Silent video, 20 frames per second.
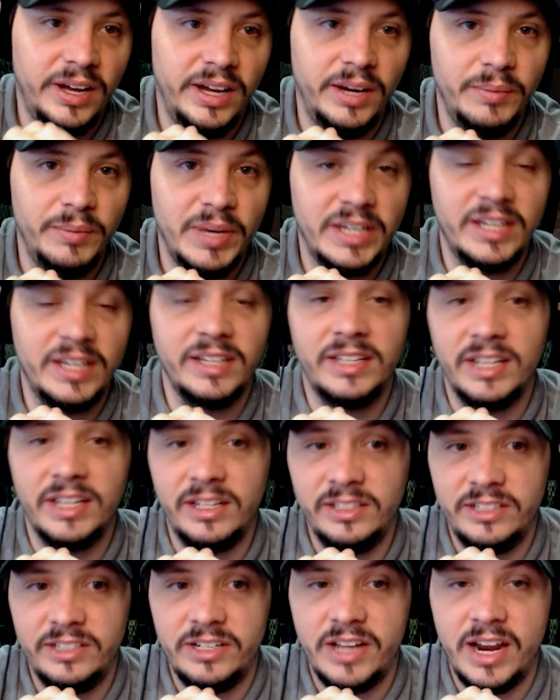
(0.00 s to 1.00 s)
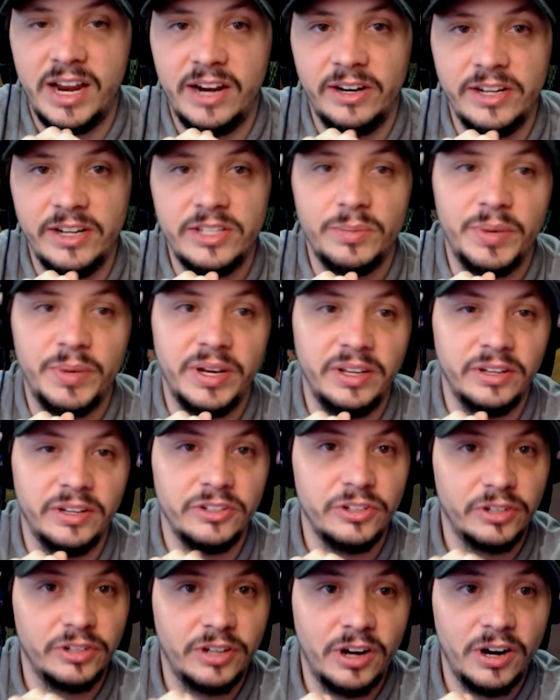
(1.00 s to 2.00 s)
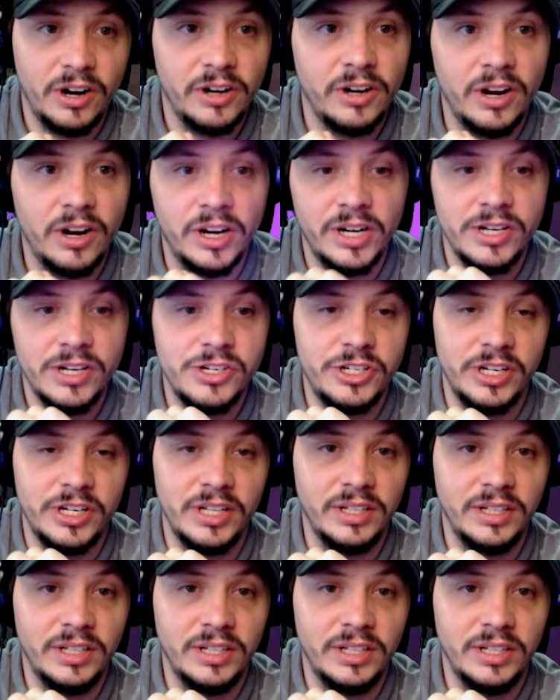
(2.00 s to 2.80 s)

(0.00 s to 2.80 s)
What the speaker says: It can get a little hairy depending on your card RNG